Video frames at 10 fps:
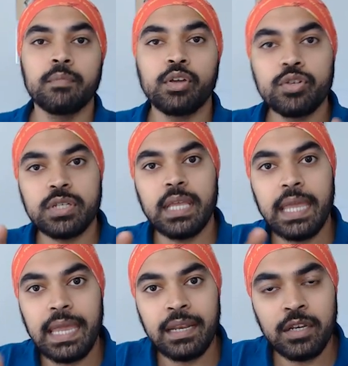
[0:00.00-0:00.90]
Because
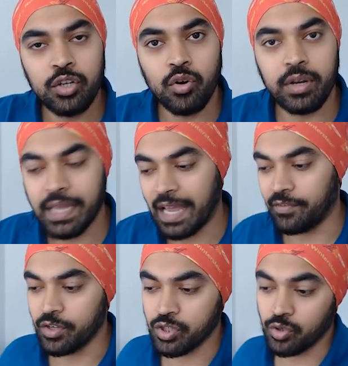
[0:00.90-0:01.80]
in your
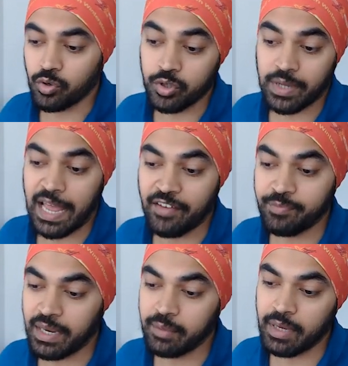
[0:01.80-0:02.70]
canvas, you're going to
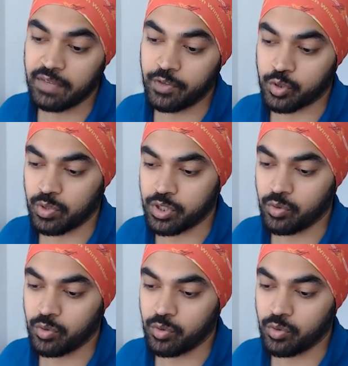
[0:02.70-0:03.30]
have many, many visuals.